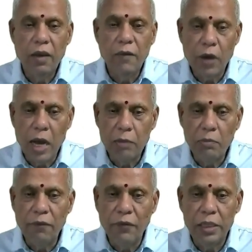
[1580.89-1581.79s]
A
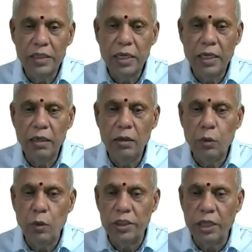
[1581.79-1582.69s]
form of reasoning
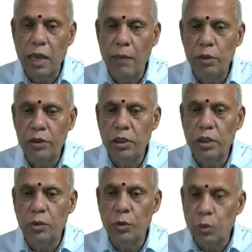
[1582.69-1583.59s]
to establish the